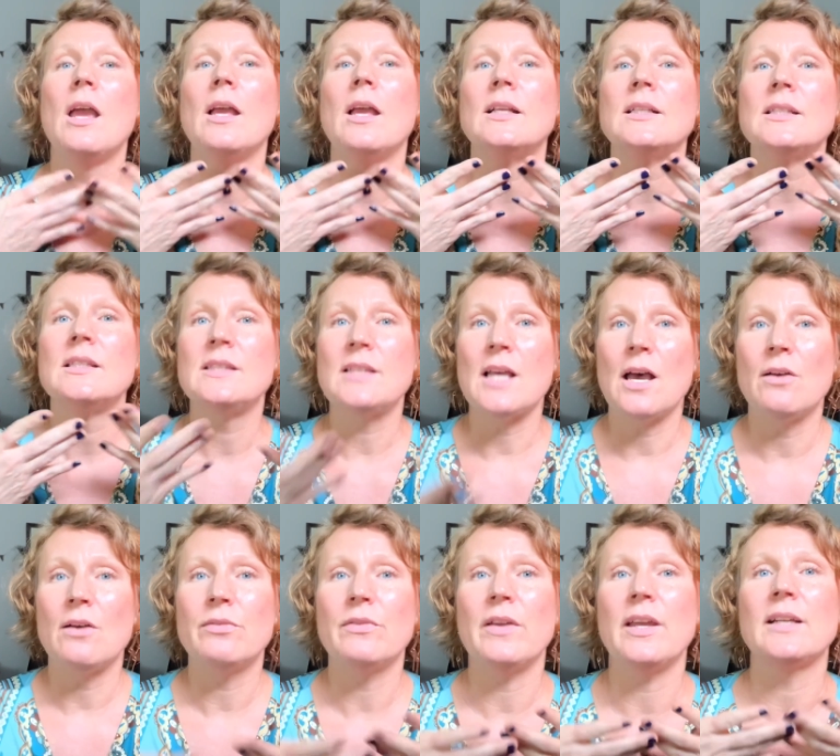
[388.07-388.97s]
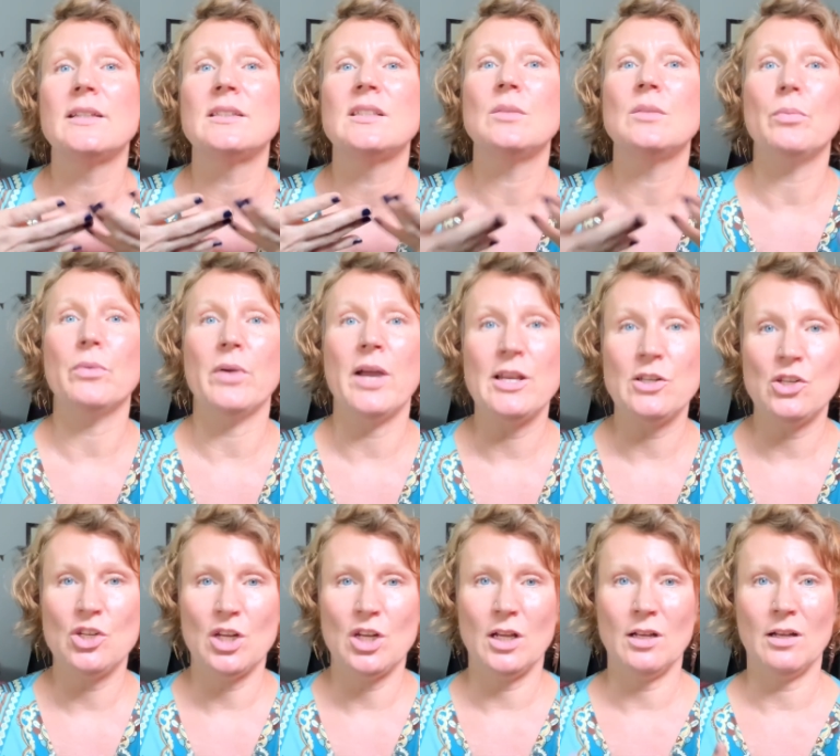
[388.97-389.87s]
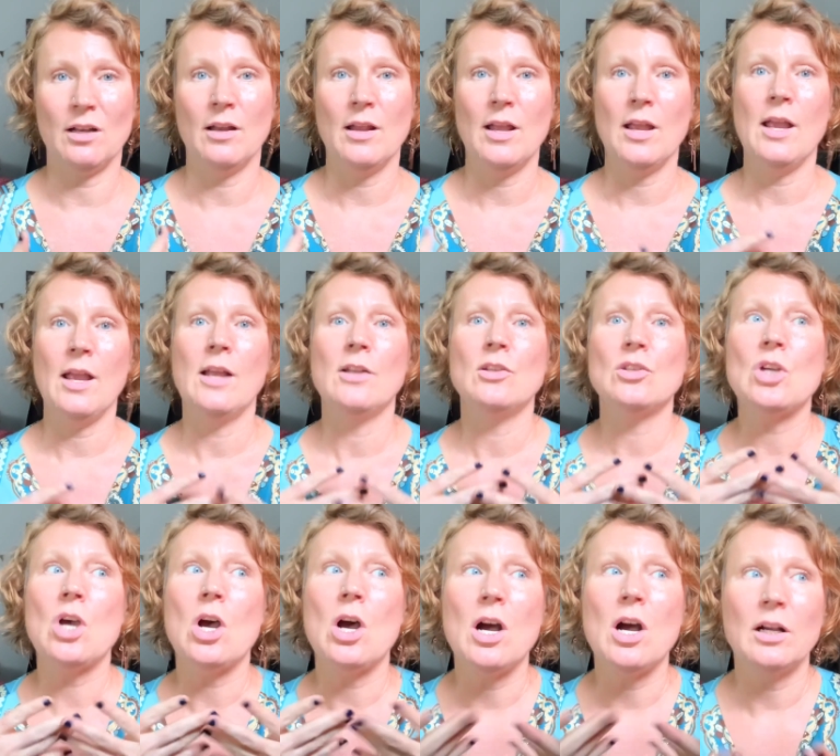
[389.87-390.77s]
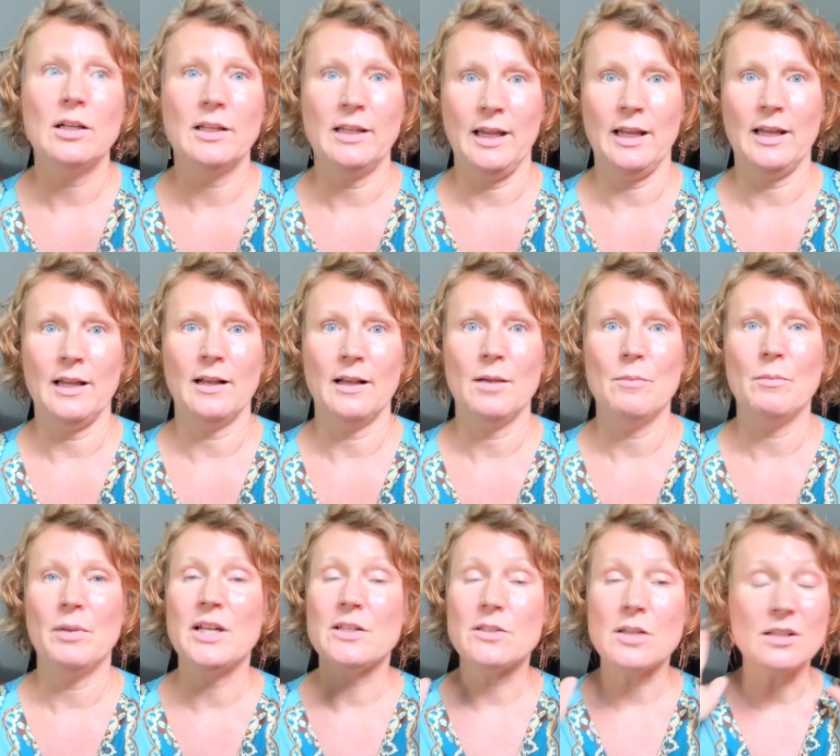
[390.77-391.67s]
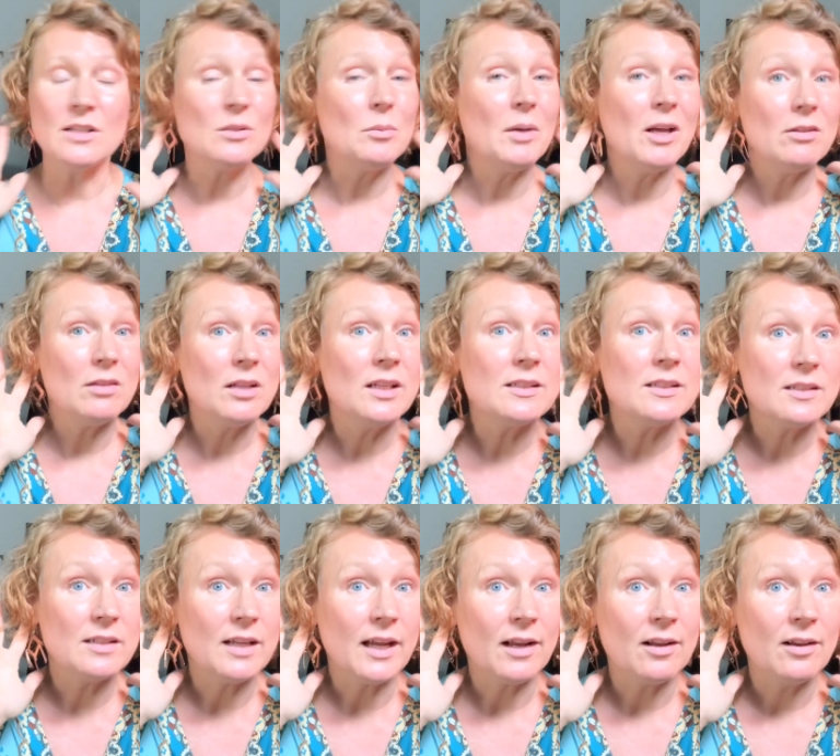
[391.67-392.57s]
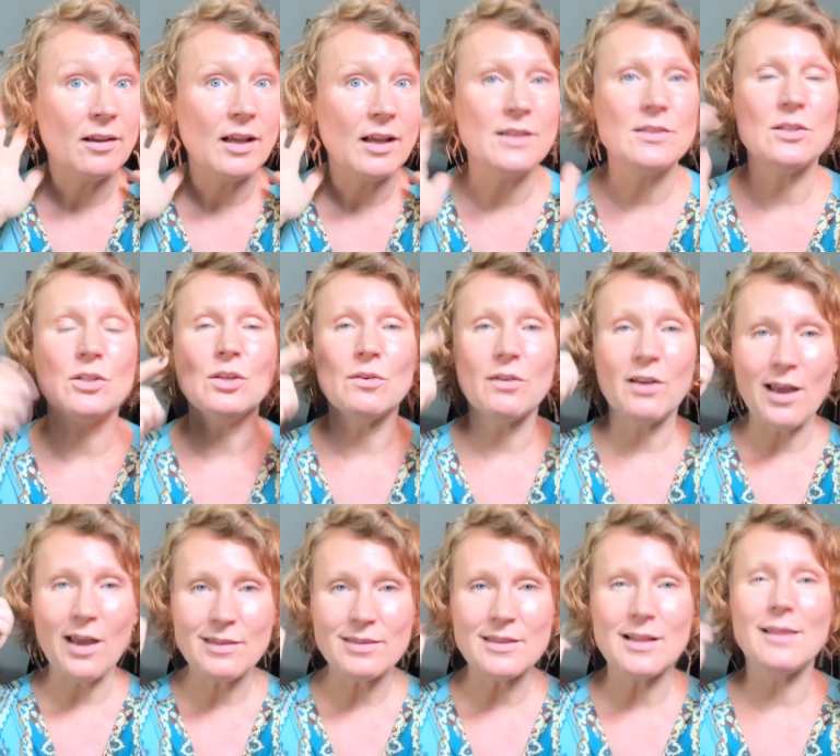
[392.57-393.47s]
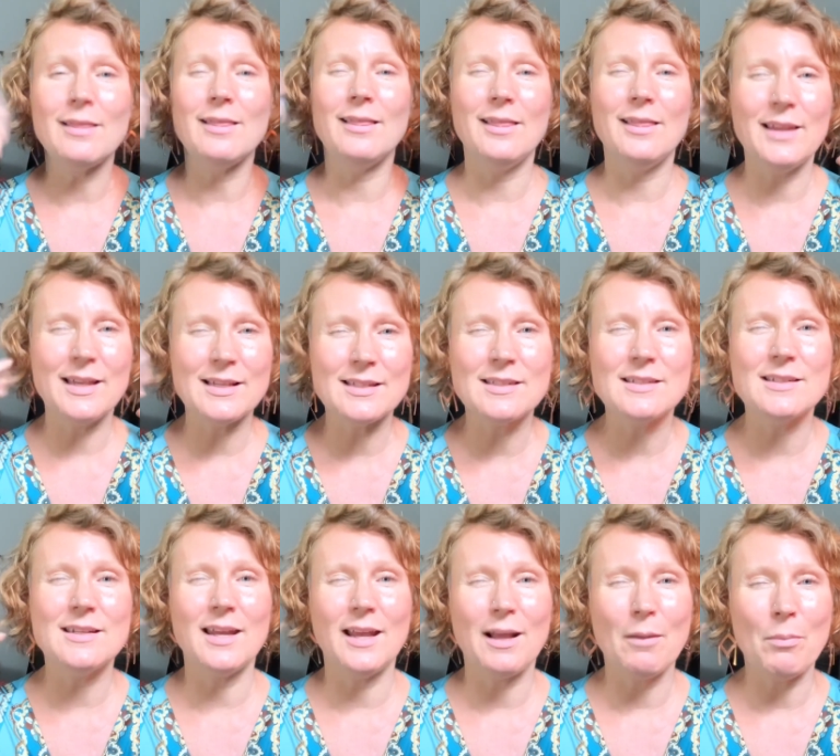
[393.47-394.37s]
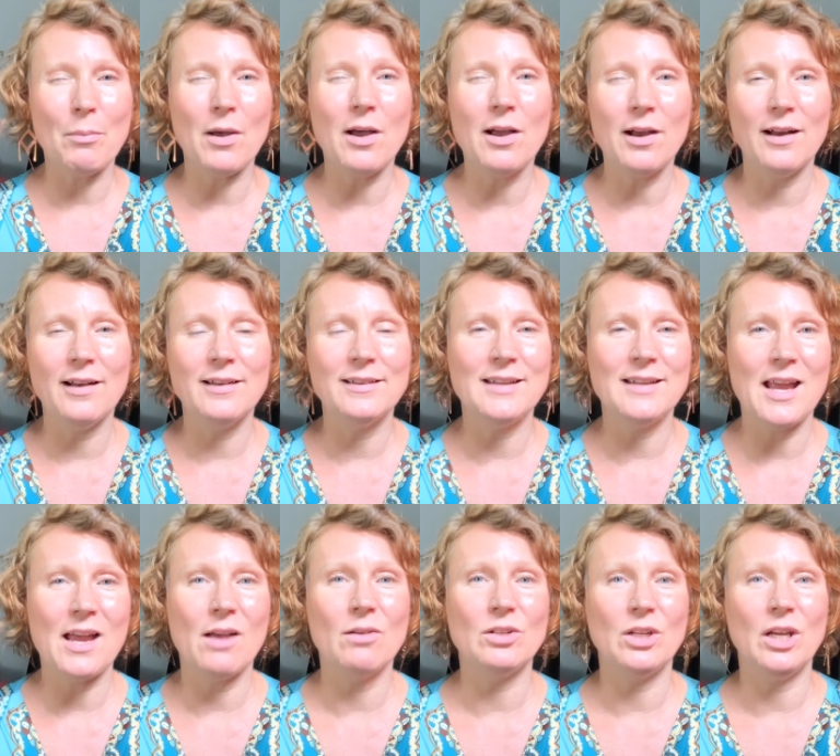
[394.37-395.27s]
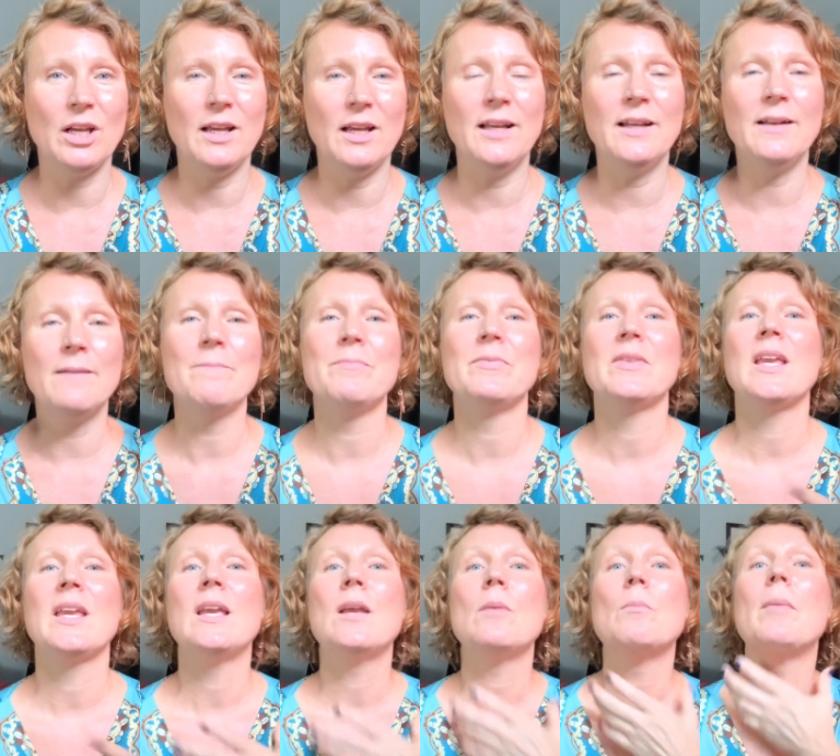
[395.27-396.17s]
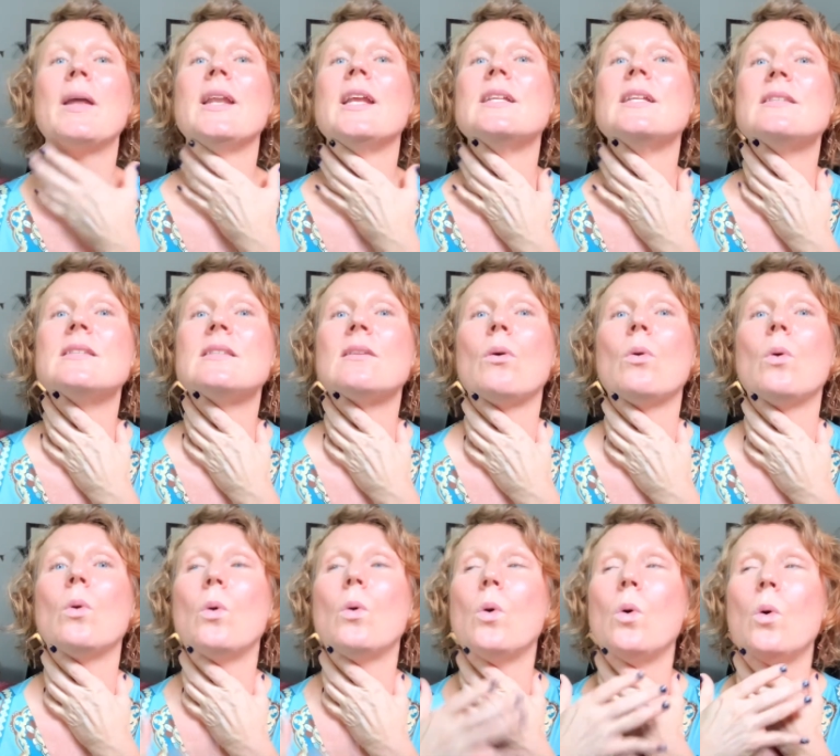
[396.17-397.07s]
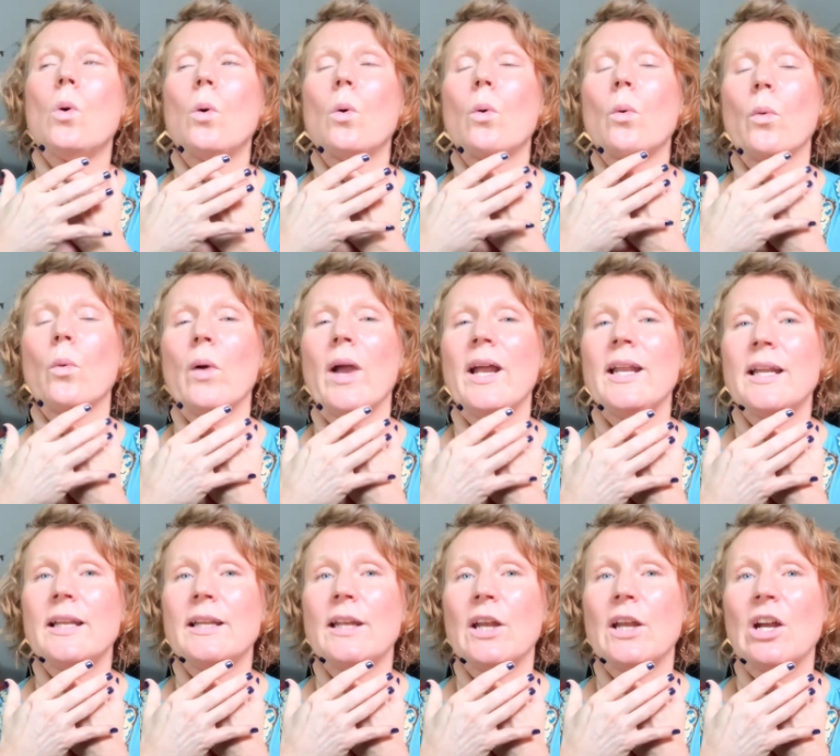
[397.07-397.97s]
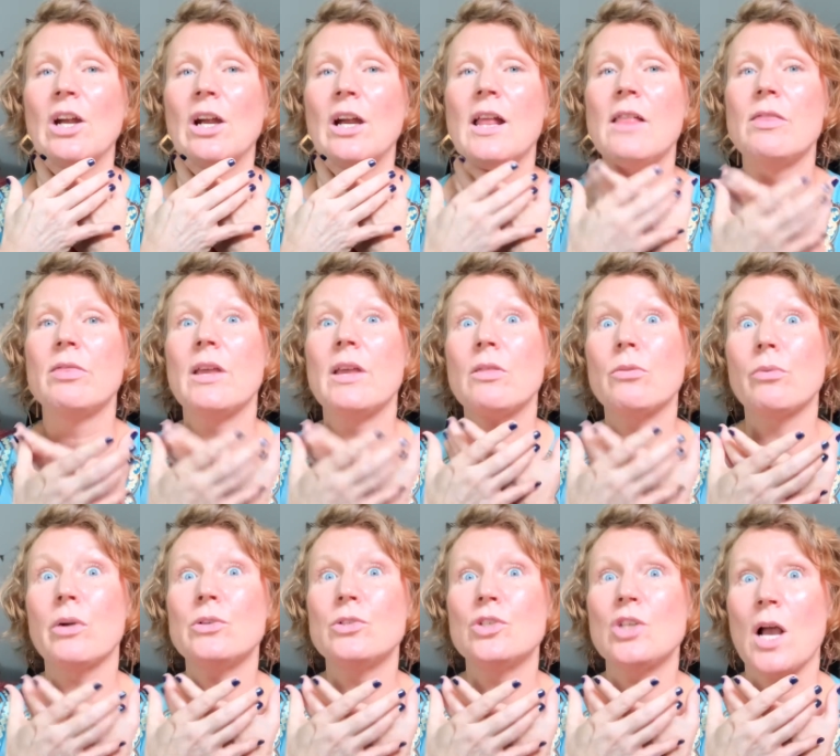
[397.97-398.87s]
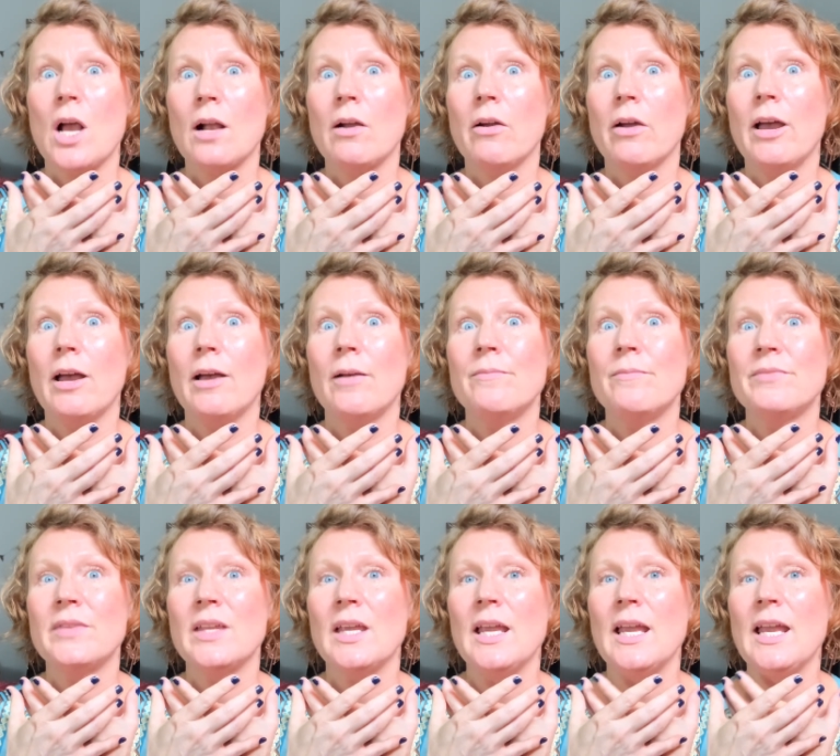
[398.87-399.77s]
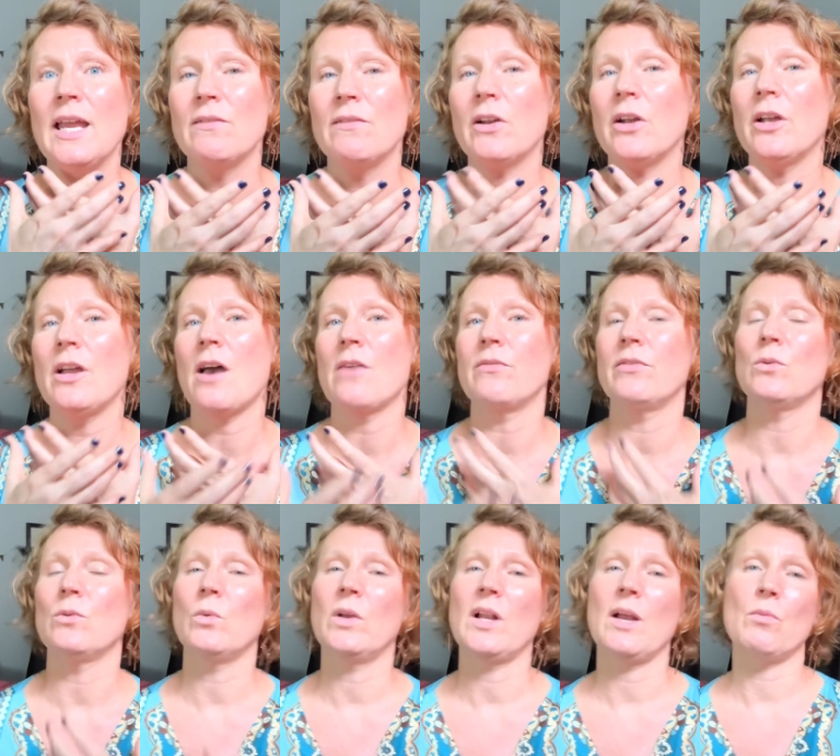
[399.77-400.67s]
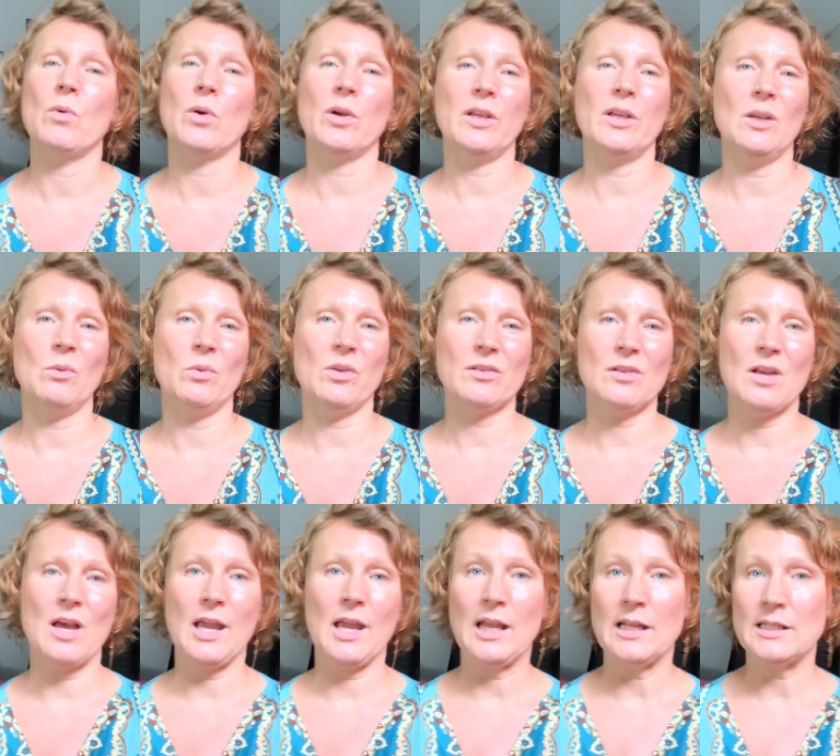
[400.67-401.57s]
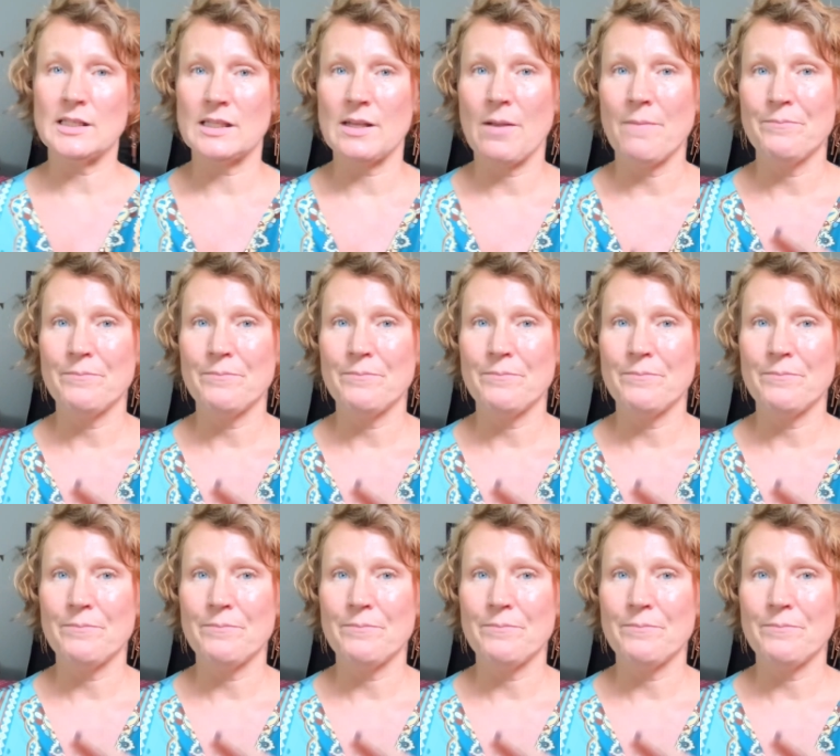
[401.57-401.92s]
self-expression, talking, but it's also about listening. And so you got the listening part down good, but it's right in here, the throat chakra. And very often when I'm working with clients,